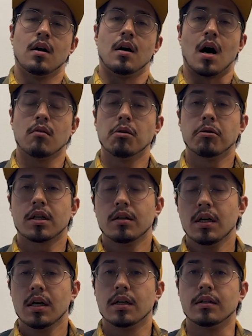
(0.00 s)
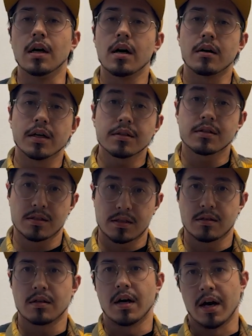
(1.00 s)
However, there
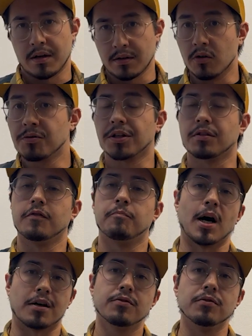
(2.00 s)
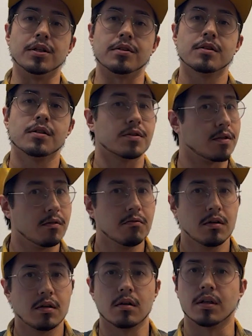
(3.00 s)
is an objective part to this.
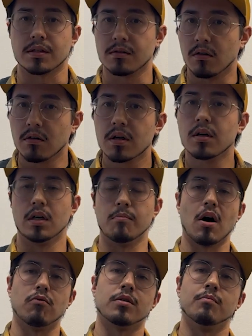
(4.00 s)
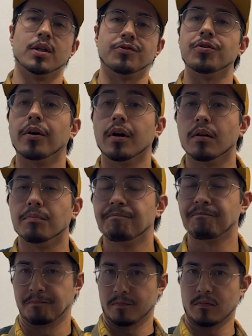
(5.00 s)
So let's talk about material.
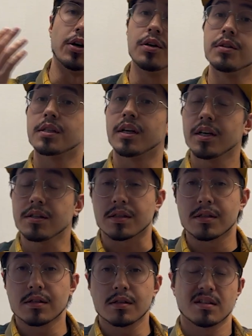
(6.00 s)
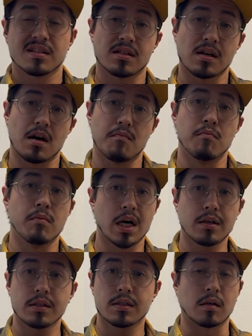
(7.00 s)
In this case, some
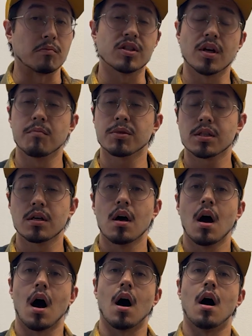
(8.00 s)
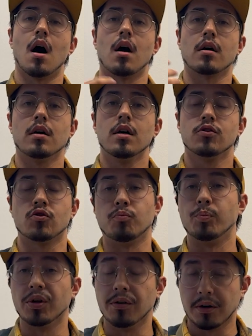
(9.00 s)
bodies, some stems are
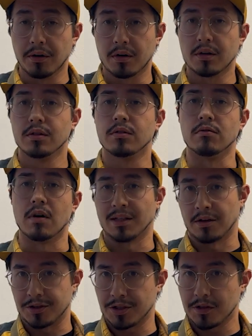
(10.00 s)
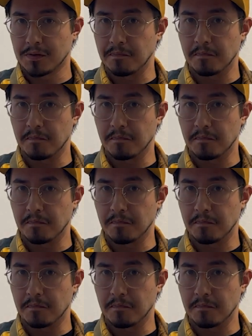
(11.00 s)
superior to others.